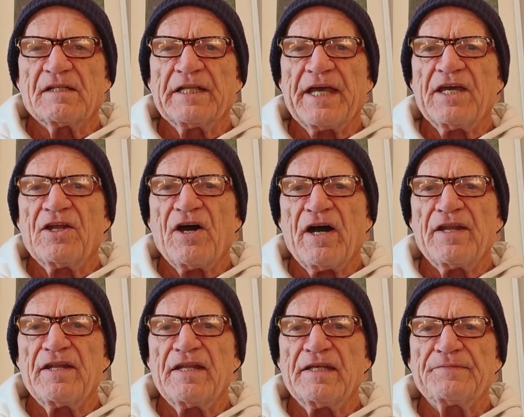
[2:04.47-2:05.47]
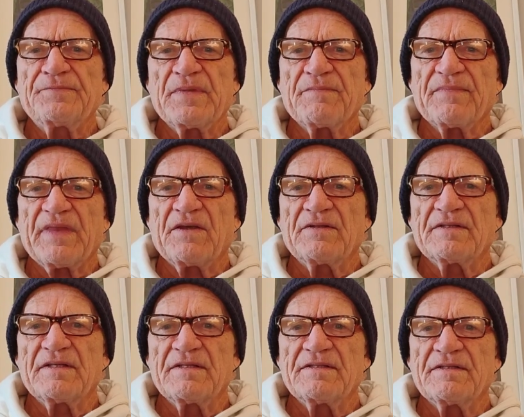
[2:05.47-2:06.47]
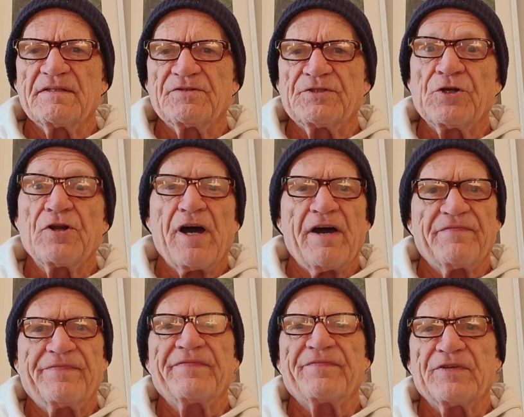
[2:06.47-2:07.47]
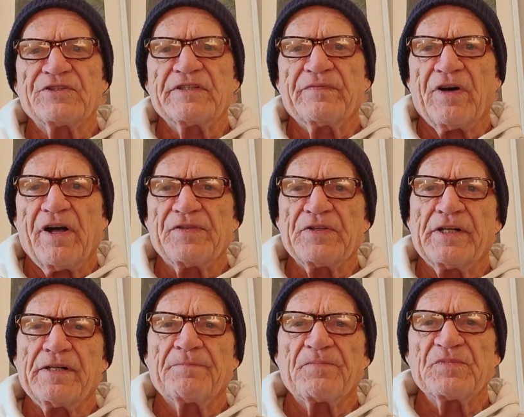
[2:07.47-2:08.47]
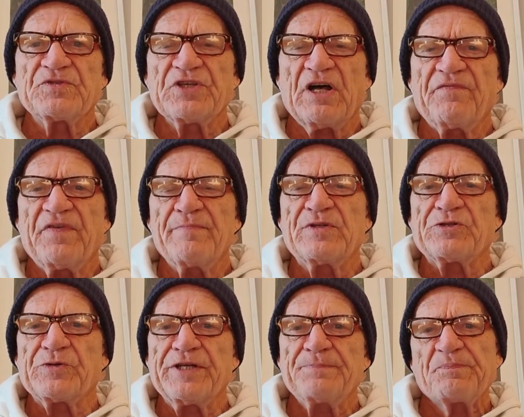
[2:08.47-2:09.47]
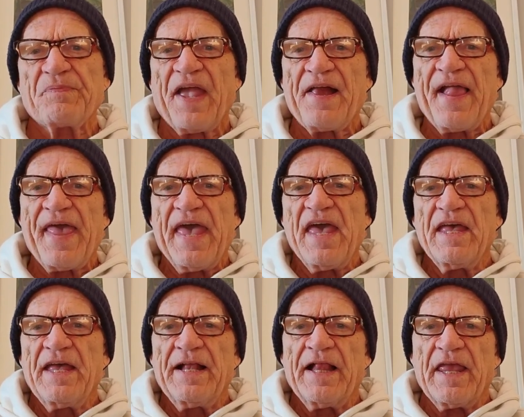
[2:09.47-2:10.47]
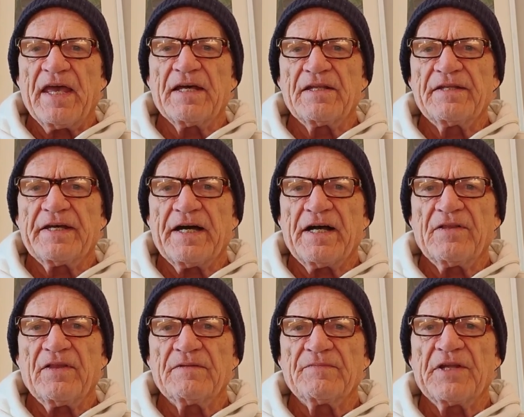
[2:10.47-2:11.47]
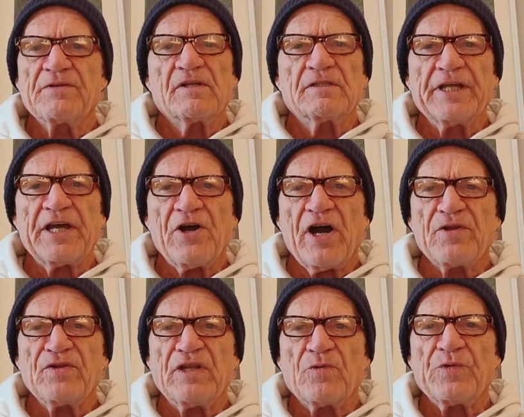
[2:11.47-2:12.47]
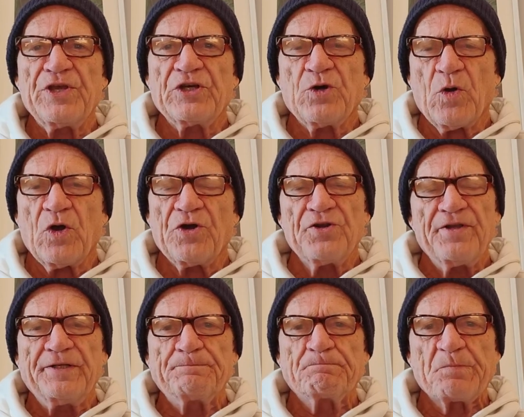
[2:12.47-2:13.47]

click it on, turn off, first of all, the self-imagery, and then click on record,